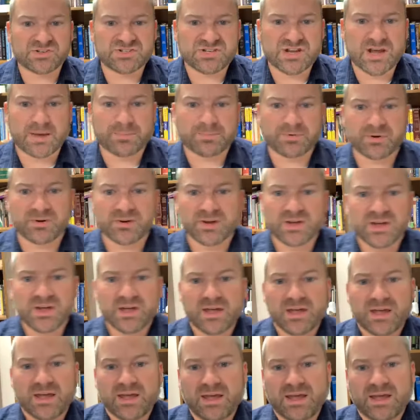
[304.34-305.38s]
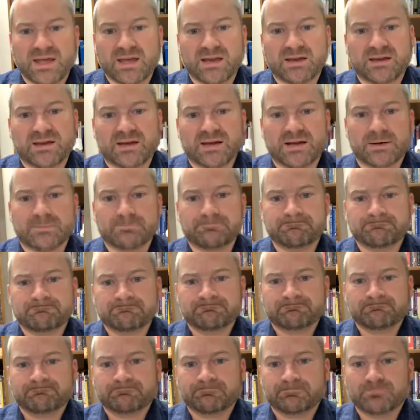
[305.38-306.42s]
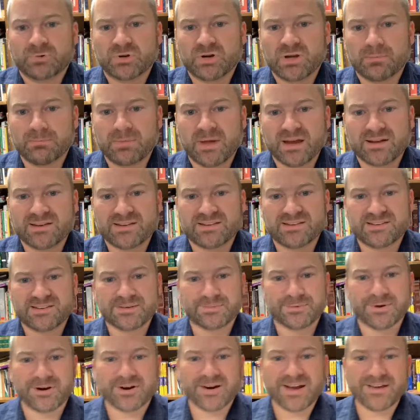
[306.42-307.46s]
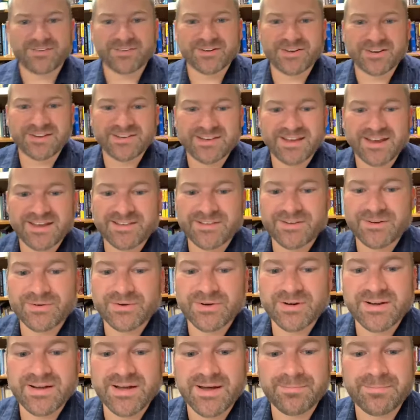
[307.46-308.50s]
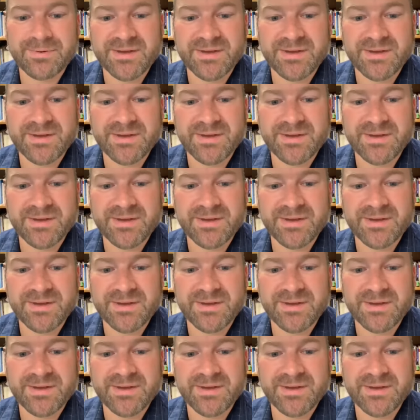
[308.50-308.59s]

chapter, and um, we'll come back to this tomorrow. Have a good day in the Lord. God